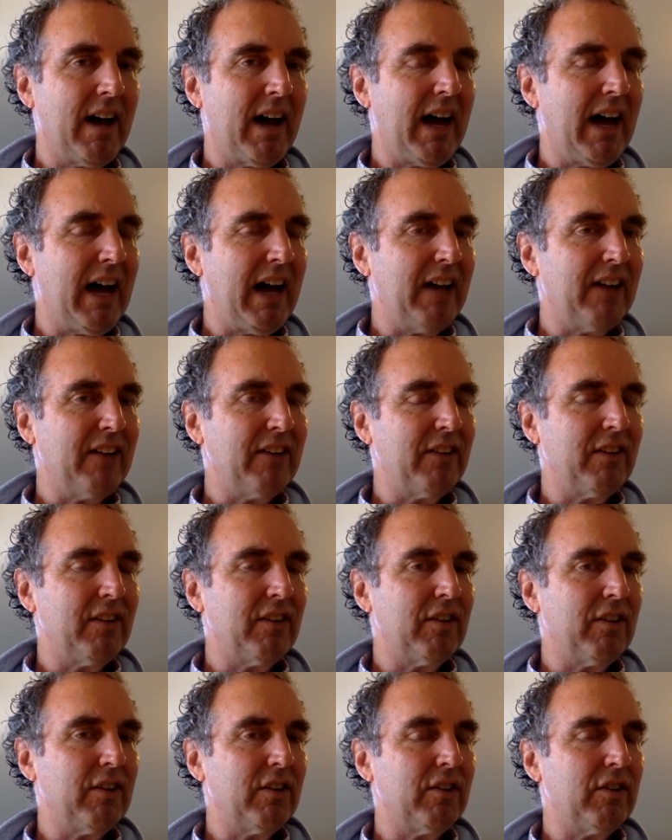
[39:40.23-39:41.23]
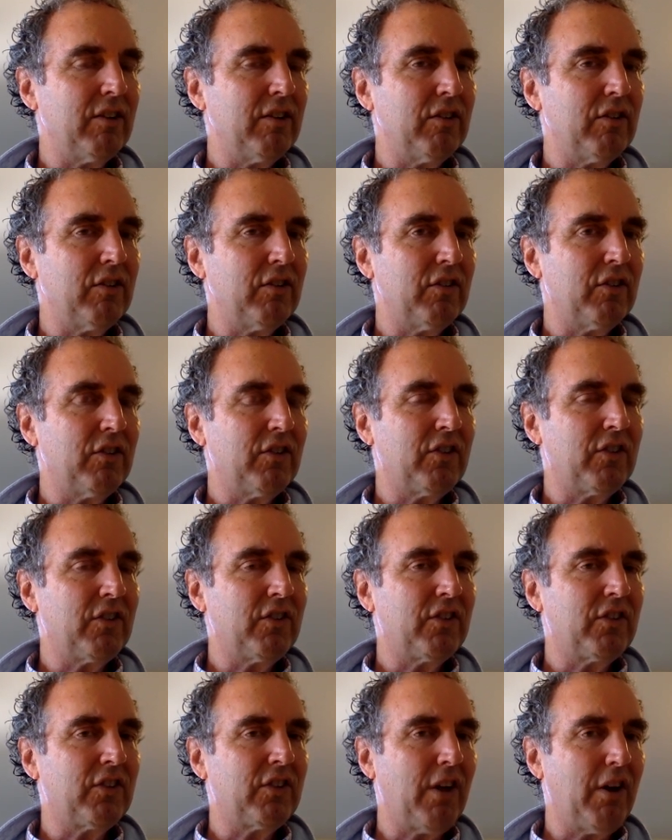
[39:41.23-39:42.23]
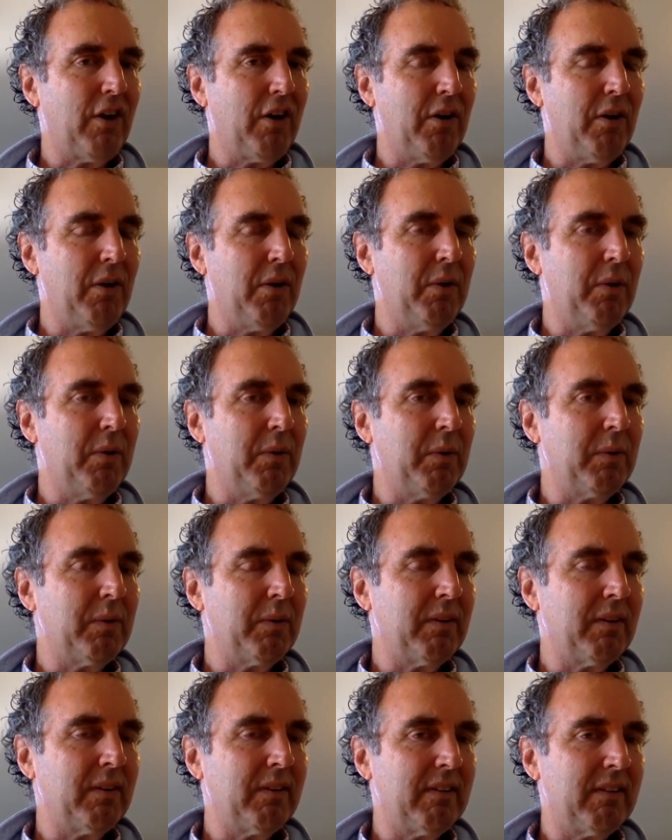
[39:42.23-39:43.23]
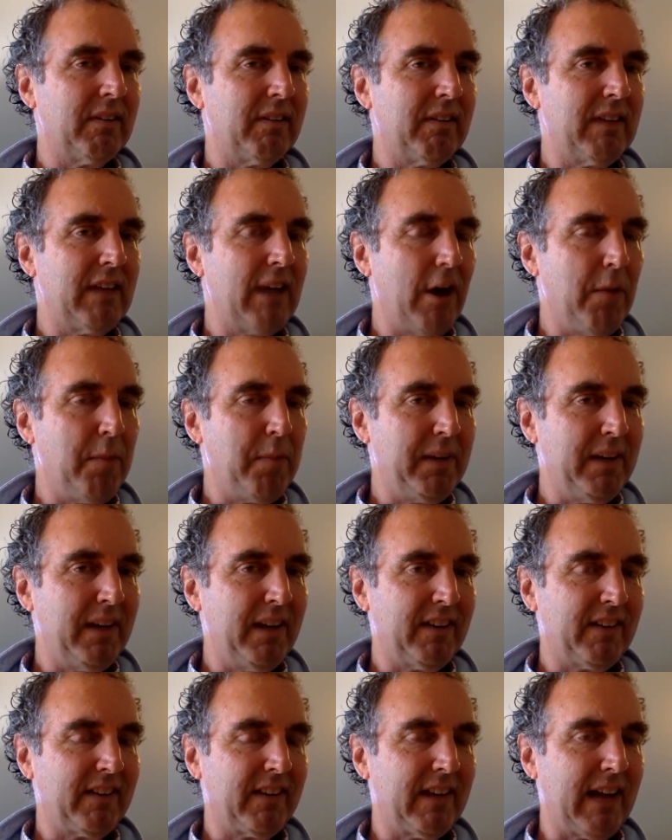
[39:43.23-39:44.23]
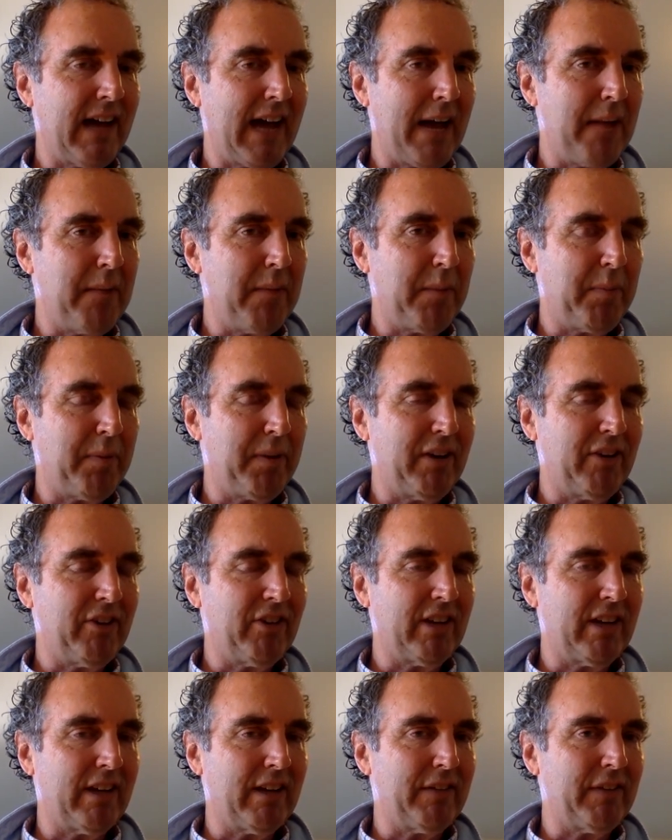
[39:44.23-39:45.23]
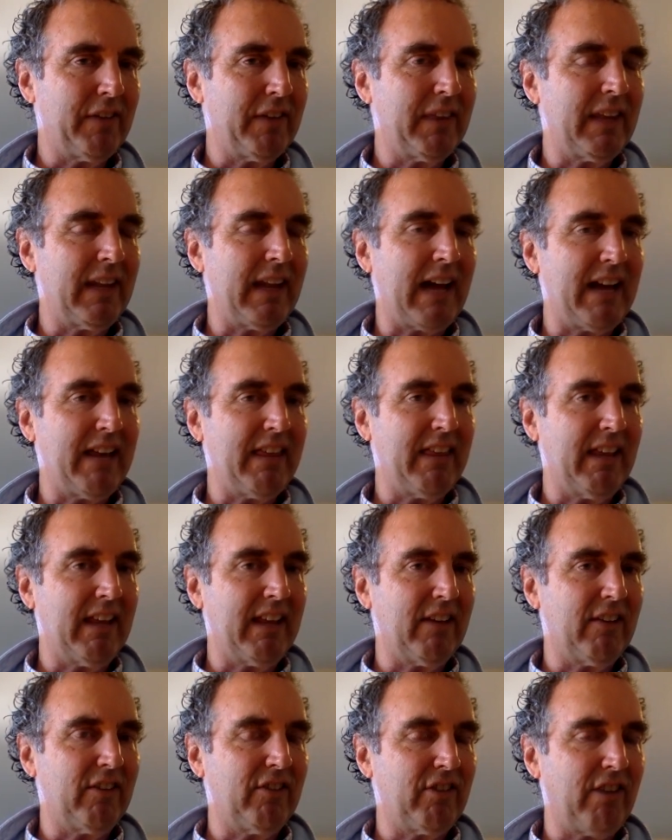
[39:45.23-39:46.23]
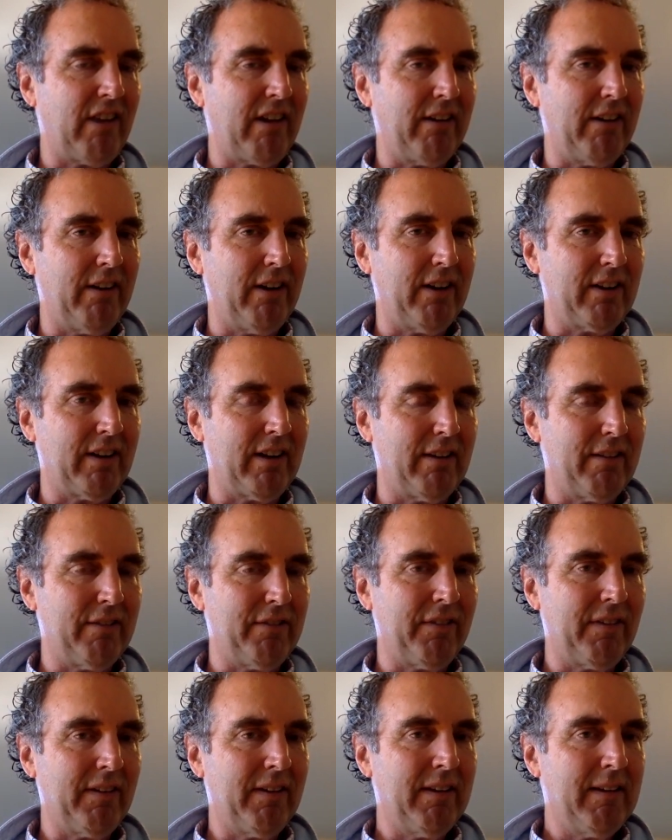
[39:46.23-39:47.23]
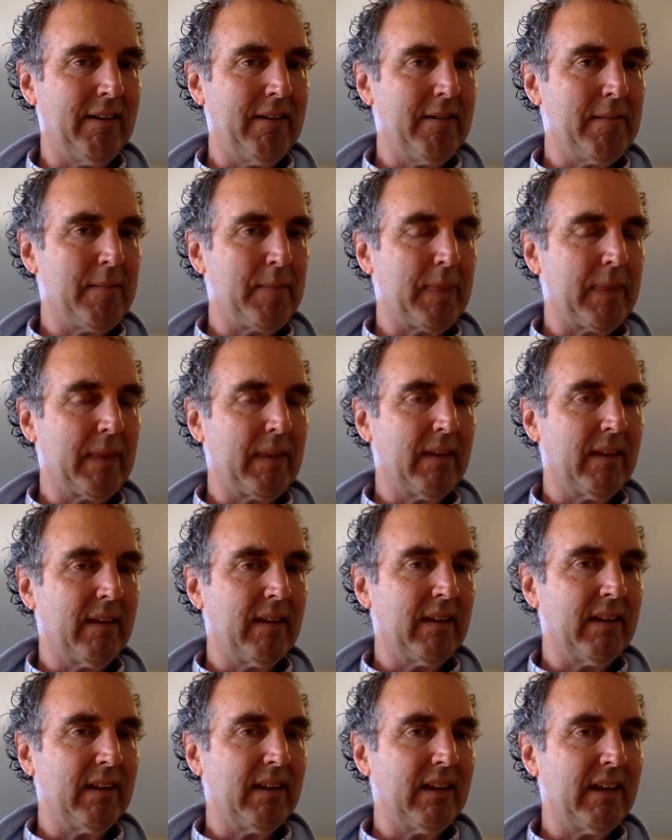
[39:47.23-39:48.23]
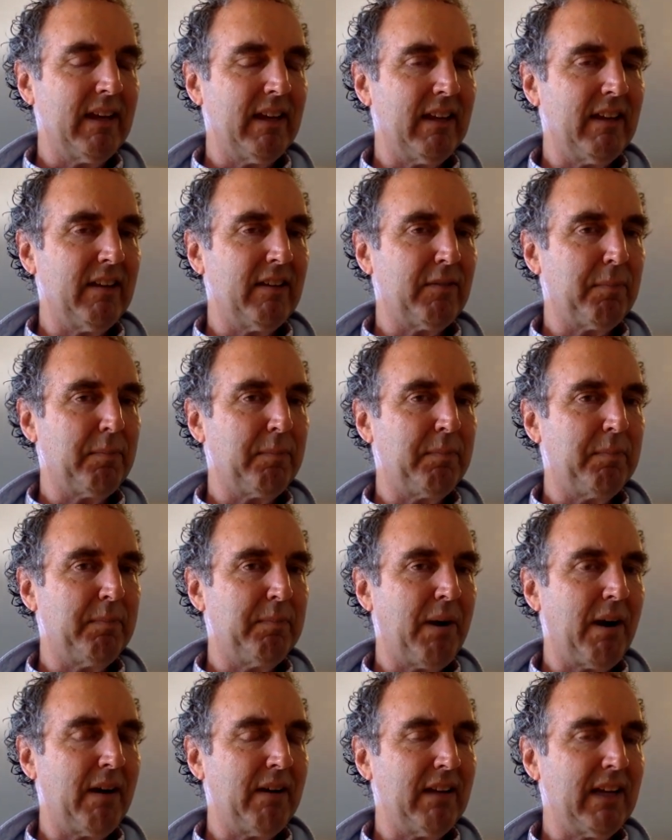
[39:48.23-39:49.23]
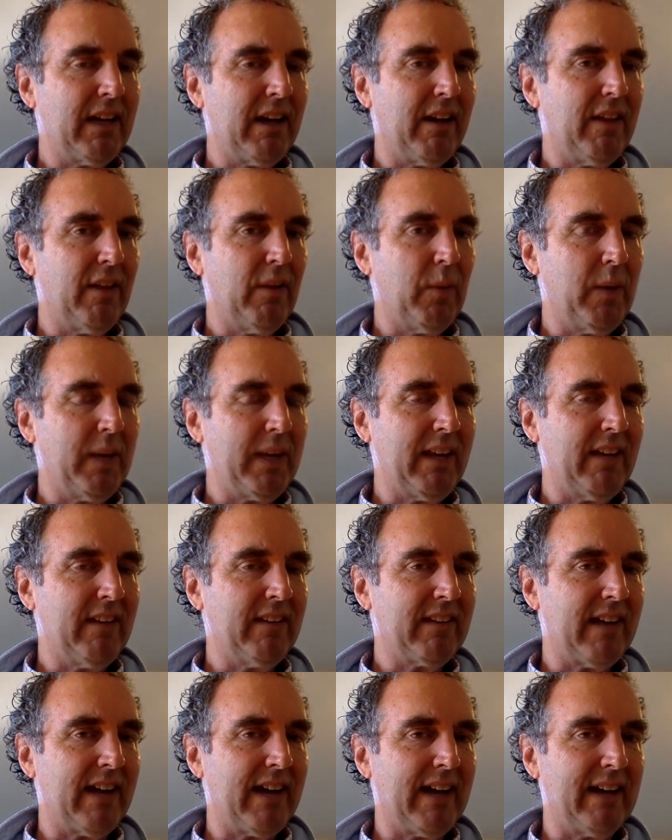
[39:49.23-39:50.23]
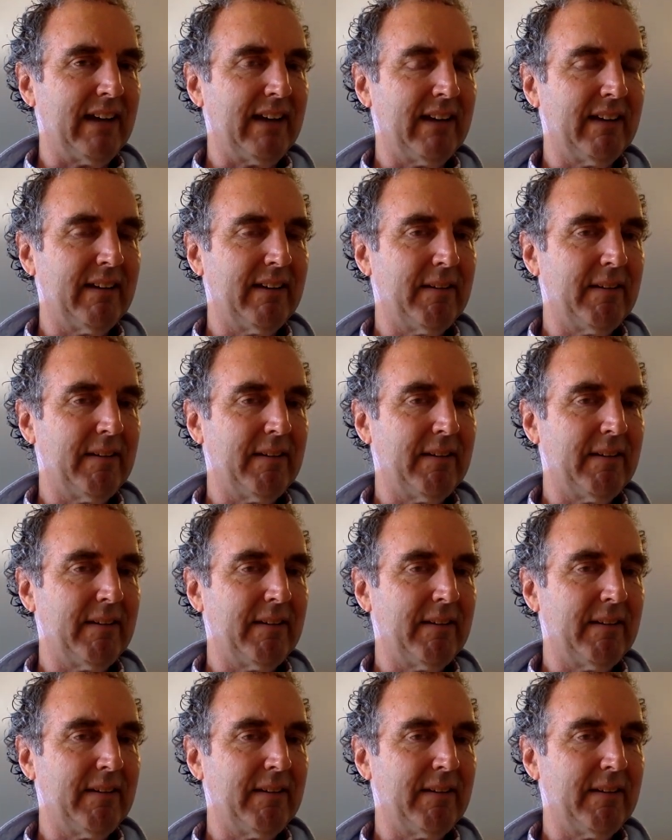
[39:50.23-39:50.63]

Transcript: Uh, so the openness that I'm appreciative and that I think is generative is partly on the wiki side,